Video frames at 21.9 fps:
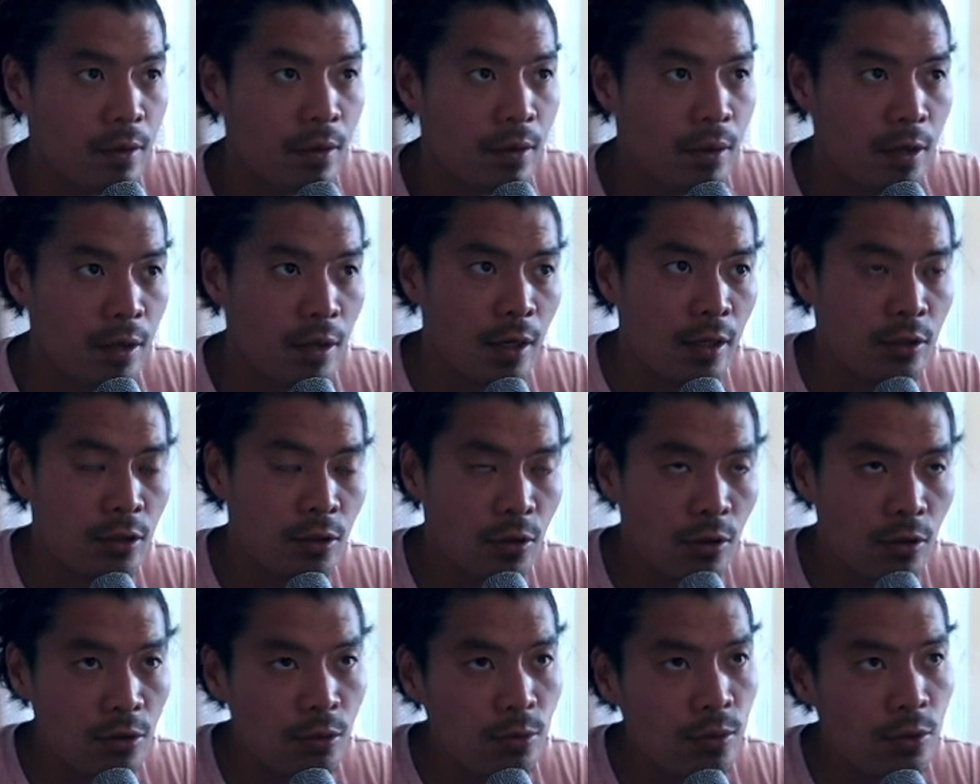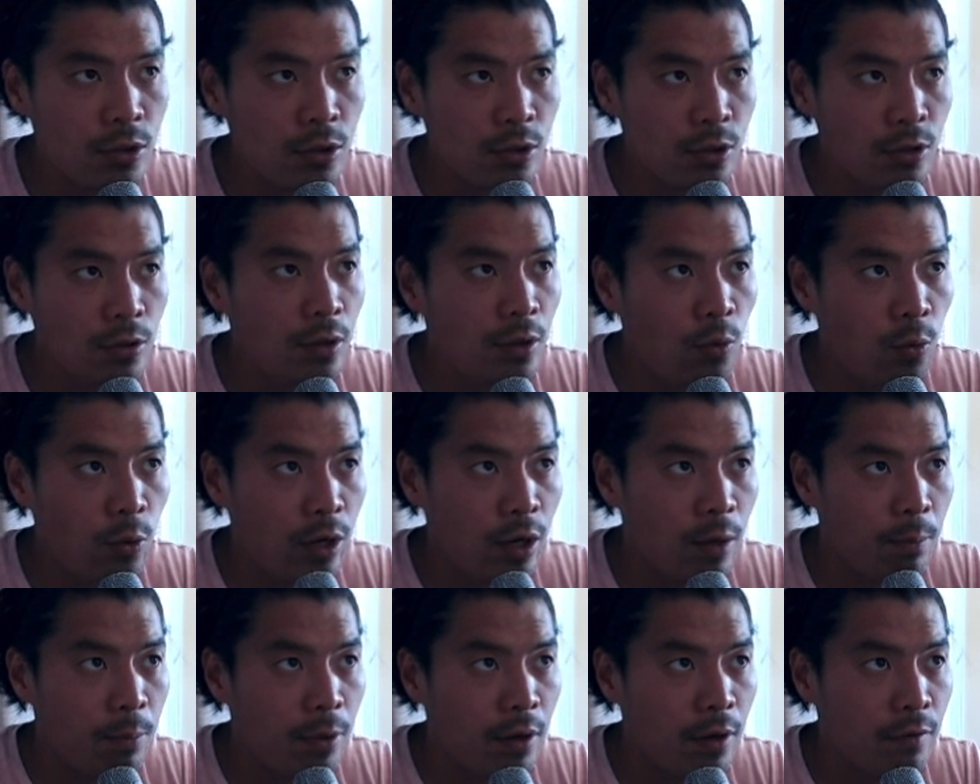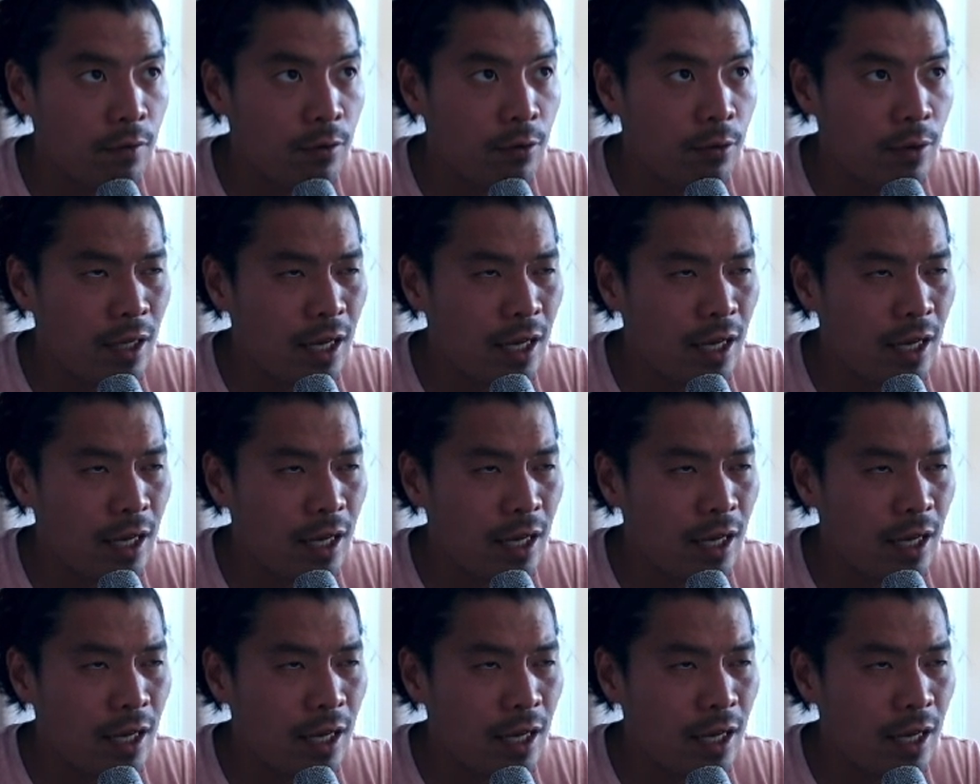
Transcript: Yeah, so those are the two that went above the green.